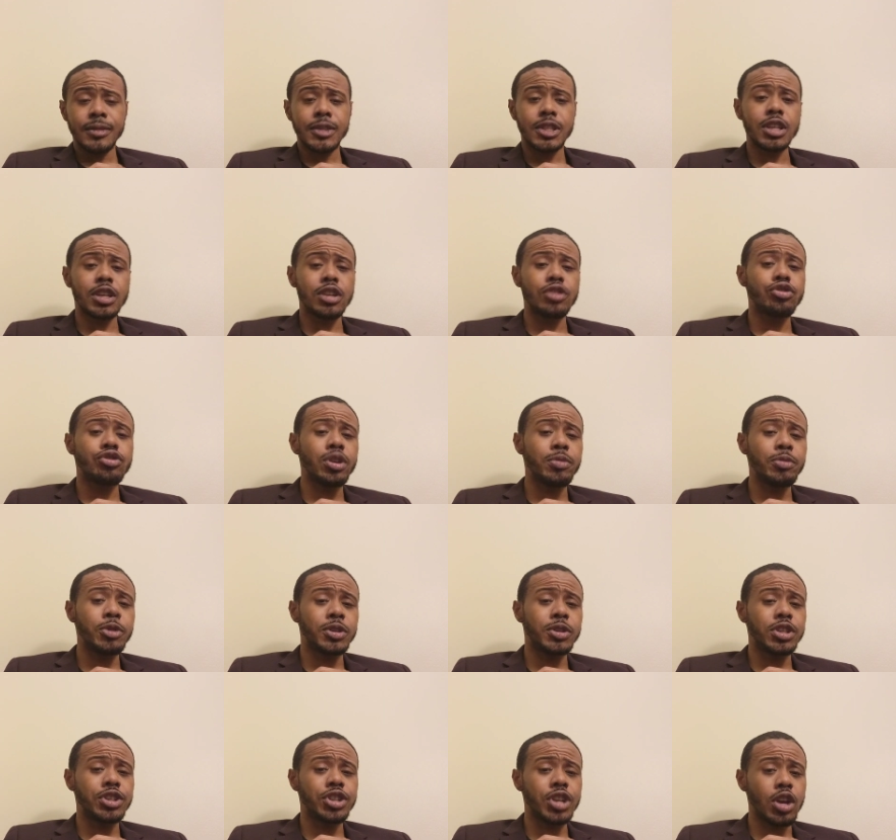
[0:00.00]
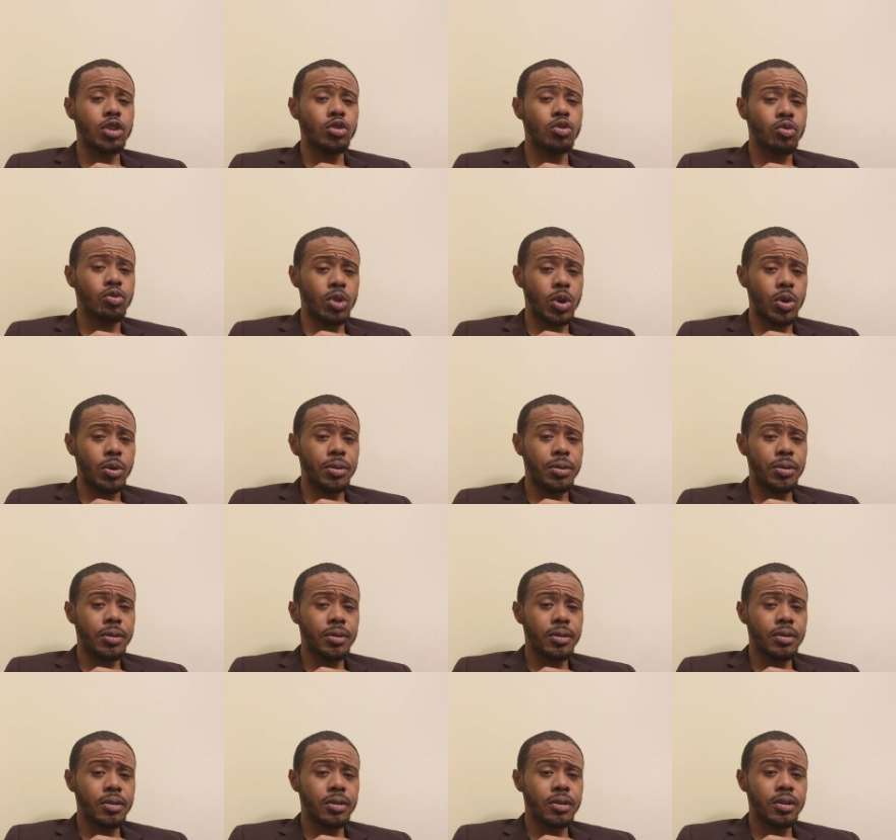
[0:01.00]
To contribute to channel growth,
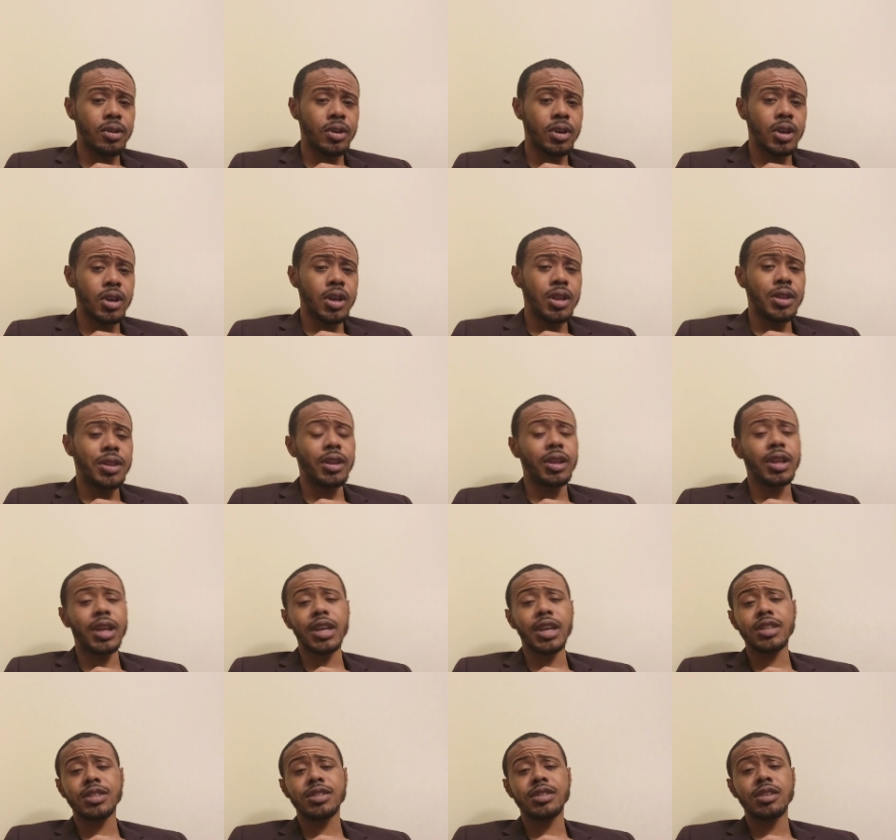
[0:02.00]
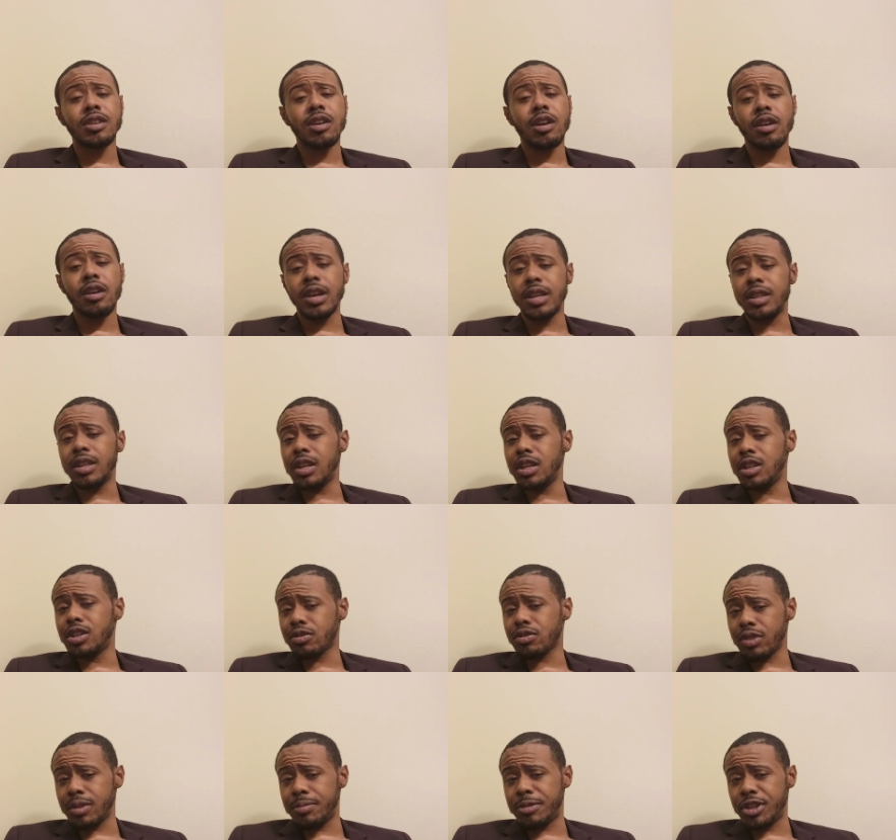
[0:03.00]
the links are in the
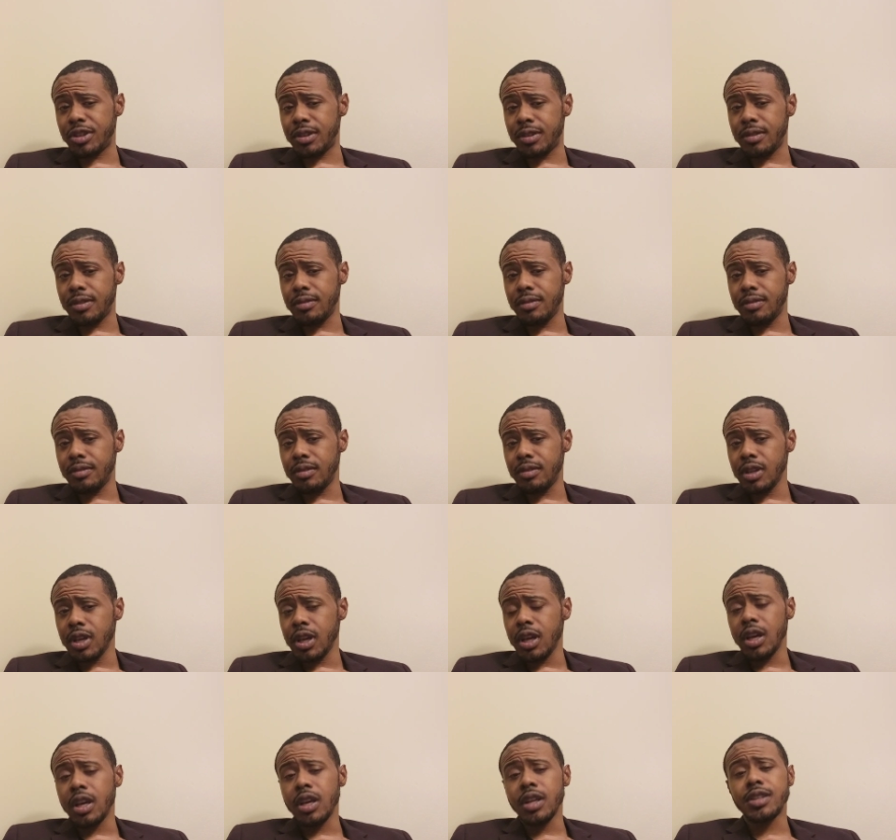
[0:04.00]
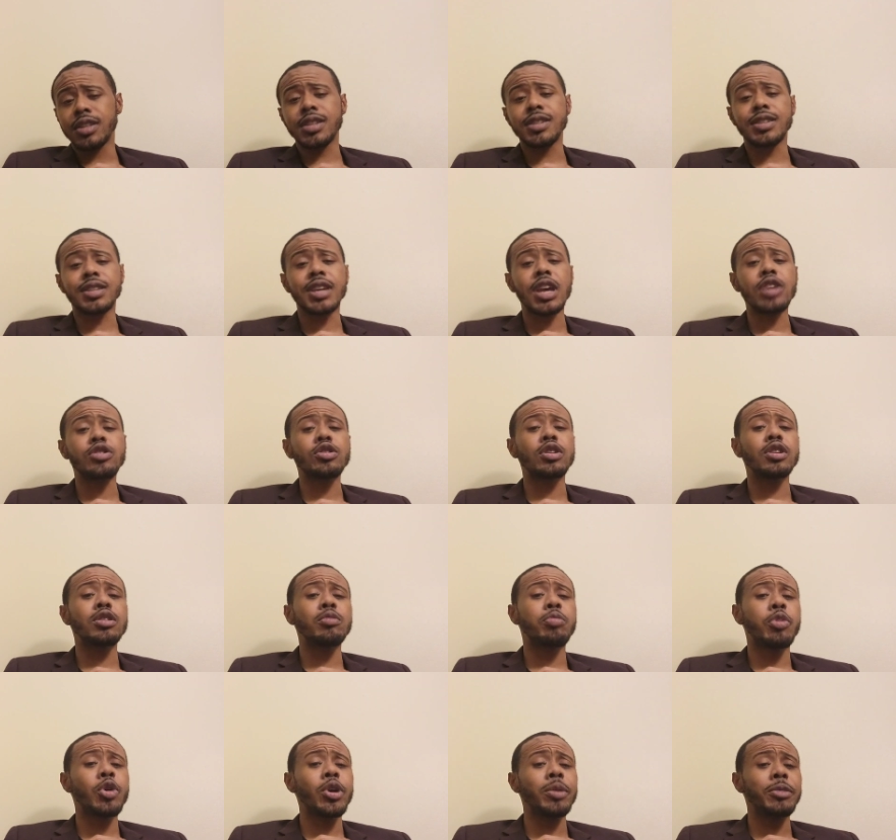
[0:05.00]
description. To schedule an
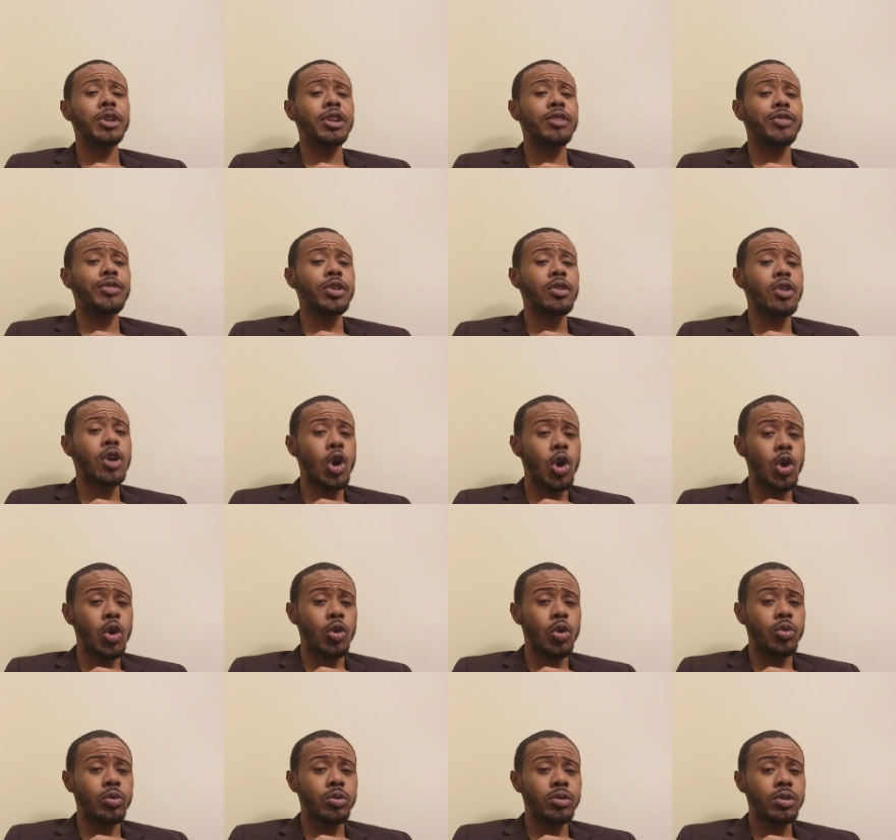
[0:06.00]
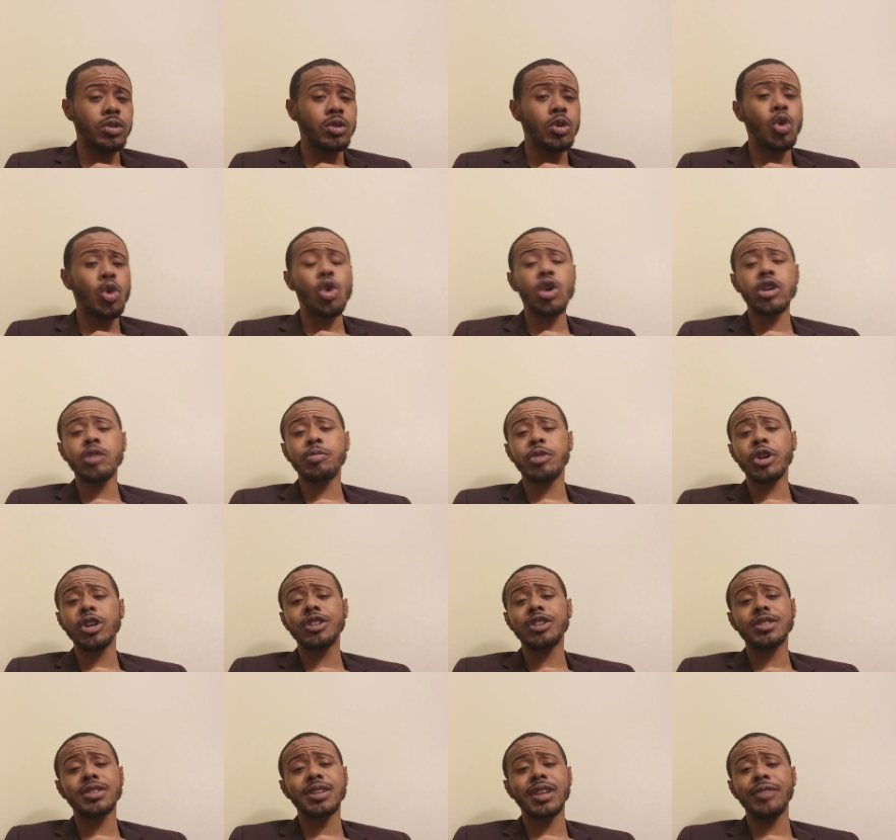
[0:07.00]
appointment of your own, or to
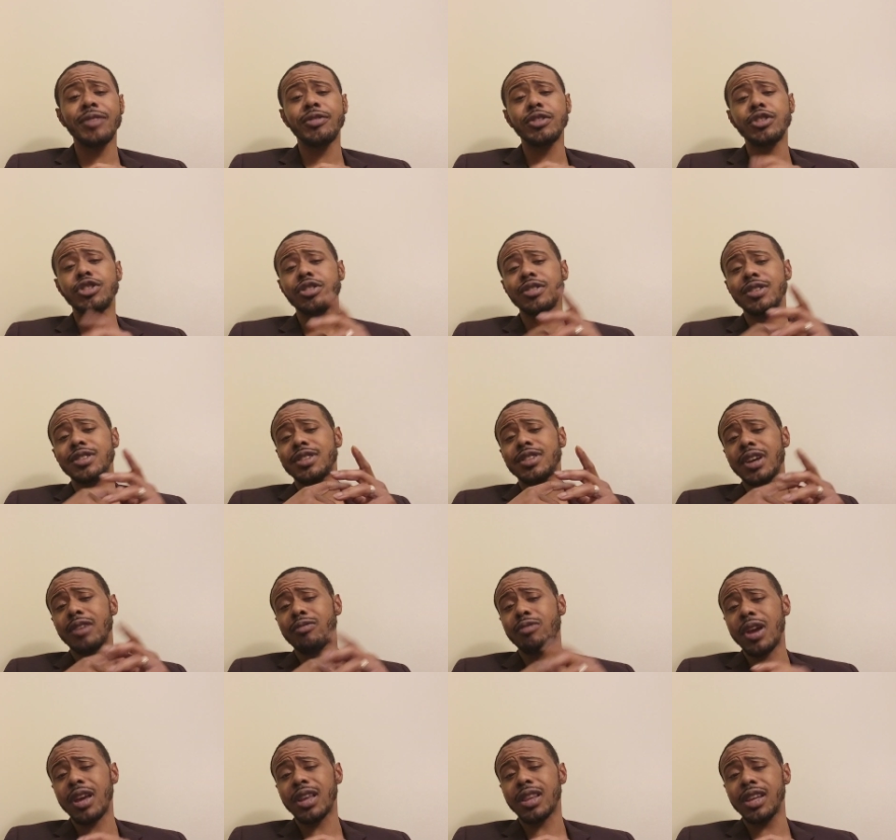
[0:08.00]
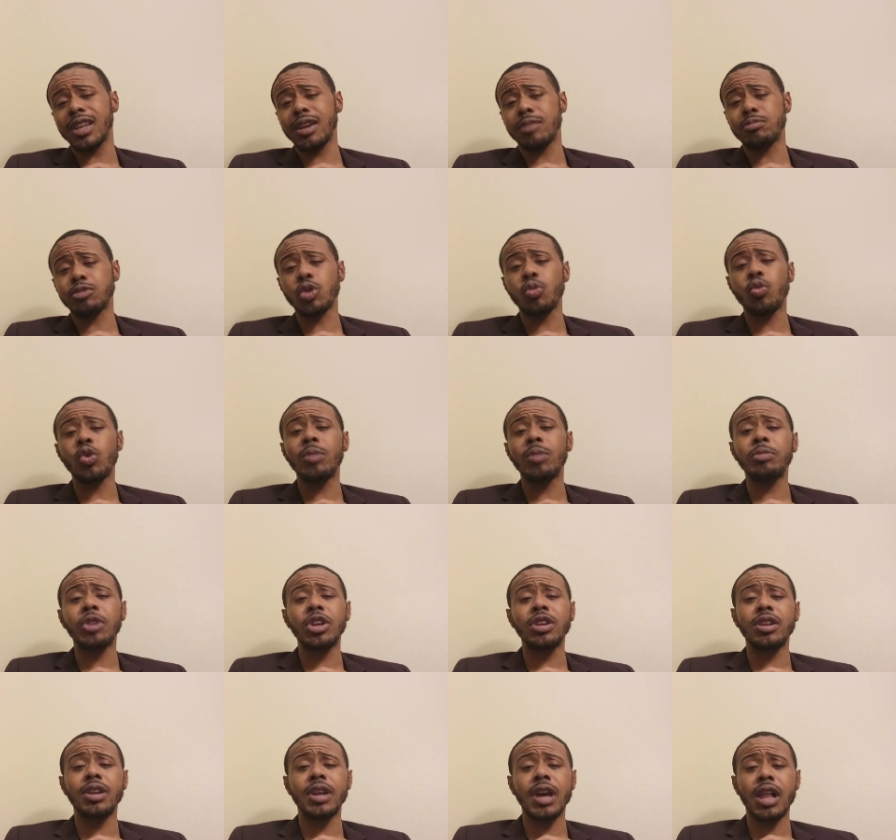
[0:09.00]
purchase life insurance directly up to $1
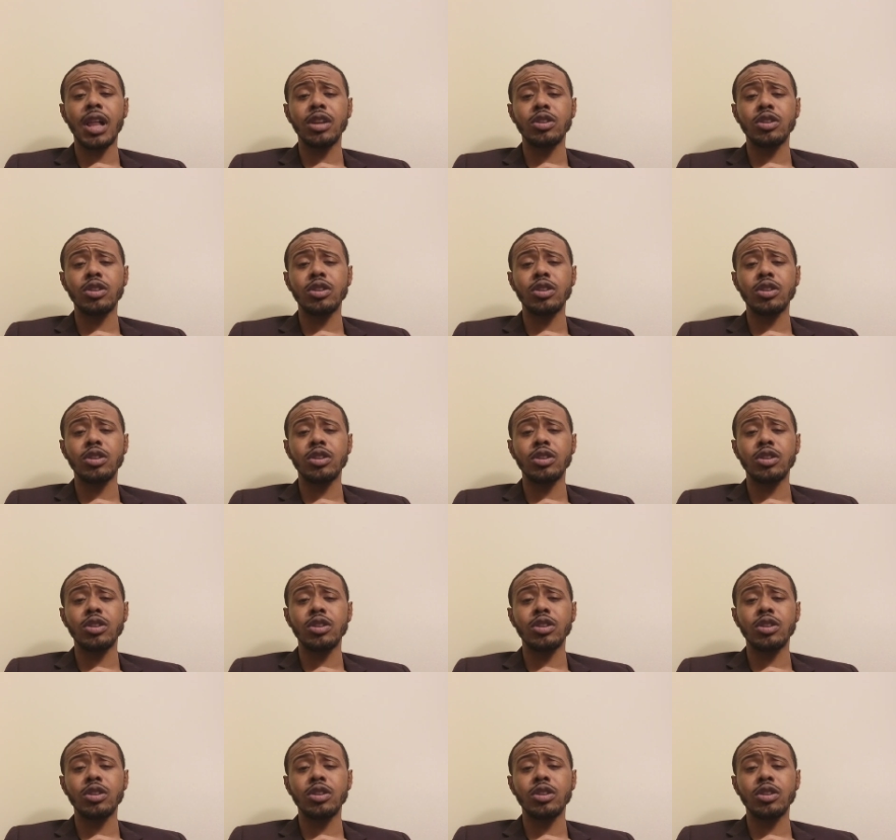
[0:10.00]
million